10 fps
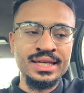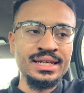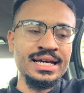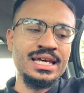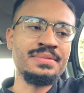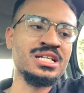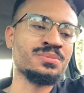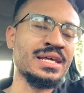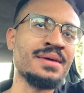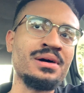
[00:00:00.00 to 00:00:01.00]
Now let me
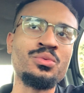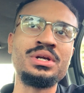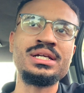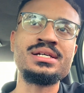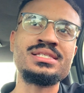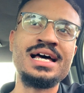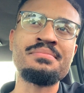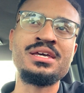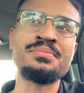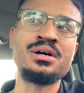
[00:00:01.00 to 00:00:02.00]
explain by what it is that I
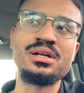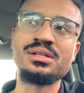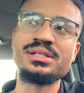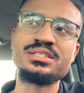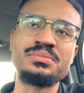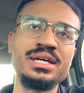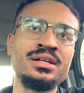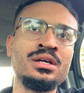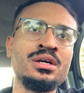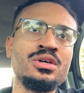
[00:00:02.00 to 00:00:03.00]
mean by all of this, man.
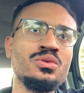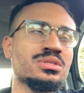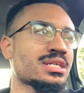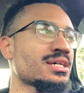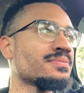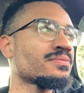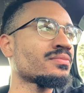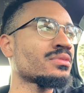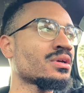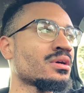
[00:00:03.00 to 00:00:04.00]
You see,
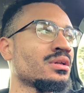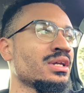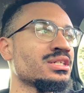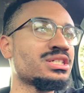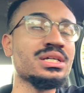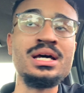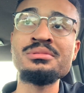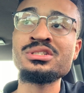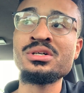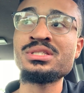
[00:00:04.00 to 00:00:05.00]
look, G, I'm
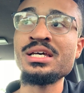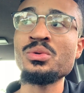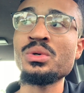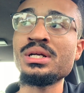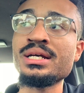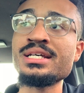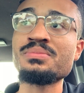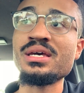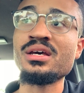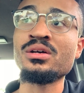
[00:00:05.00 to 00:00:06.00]
just gonna tell you what it is,
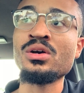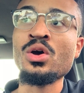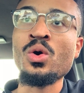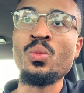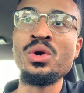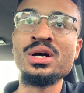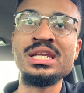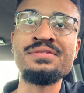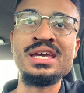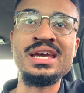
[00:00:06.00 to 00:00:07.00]
man. We are
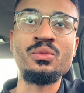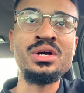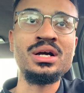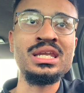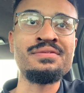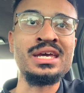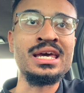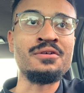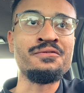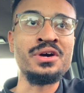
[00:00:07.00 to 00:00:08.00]
living in
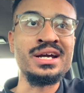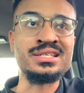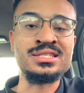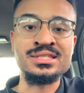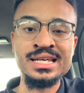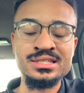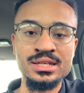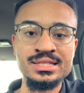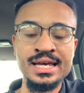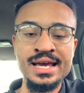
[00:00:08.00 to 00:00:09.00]
a very
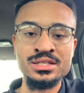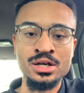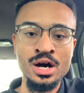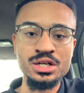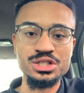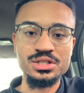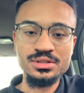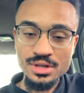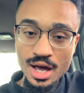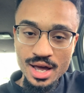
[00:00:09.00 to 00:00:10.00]
sexless ass culture.
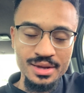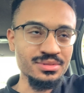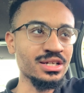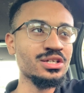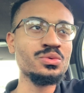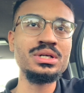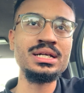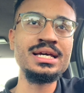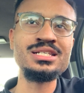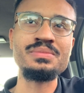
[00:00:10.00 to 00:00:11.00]
I'm telling you what it
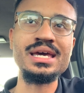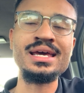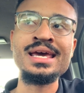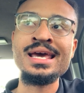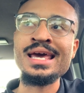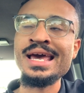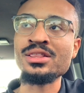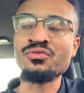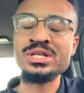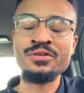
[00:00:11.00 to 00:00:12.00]
is, man. And
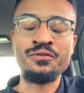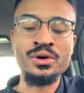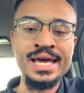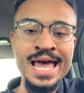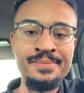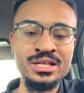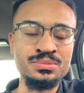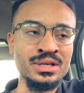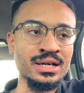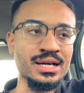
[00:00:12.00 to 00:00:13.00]
the reason for it happening is
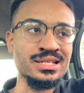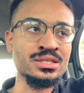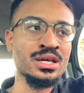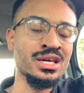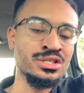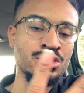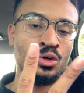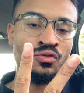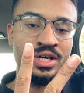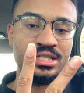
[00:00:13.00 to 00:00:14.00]
because it's
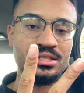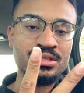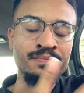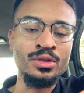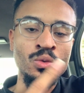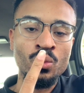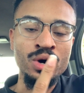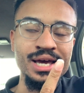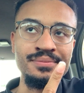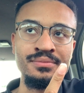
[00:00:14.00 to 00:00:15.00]
two reasons.
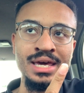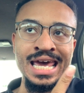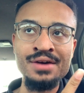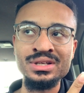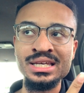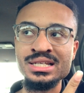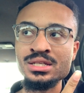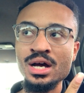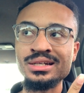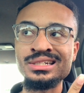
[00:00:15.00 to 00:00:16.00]
One, everything is
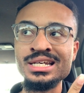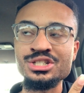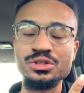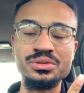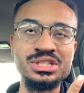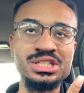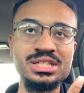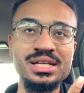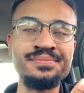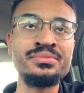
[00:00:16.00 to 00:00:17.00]
all digital and
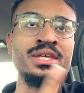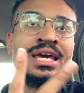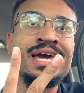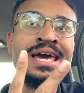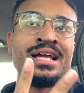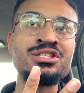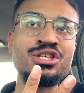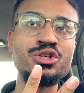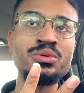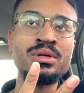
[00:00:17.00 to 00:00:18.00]
shit. And
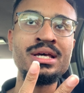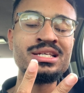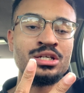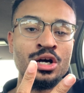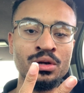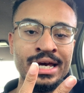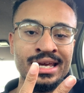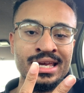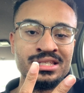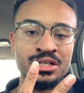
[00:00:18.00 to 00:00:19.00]
two, it's a whole lot
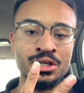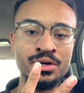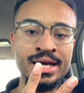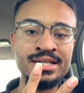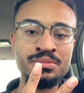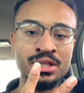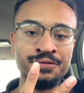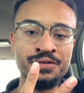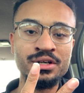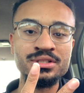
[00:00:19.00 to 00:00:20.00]
of insecure ass
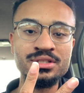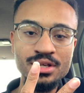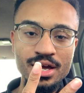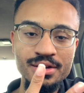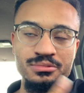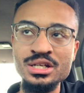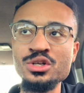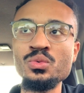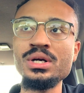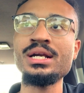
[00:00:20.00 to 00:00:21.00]
motherfuckers. I'm telling
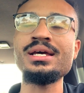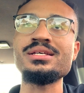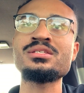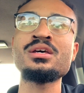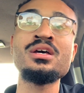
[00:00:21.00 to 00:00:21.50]
you what it is.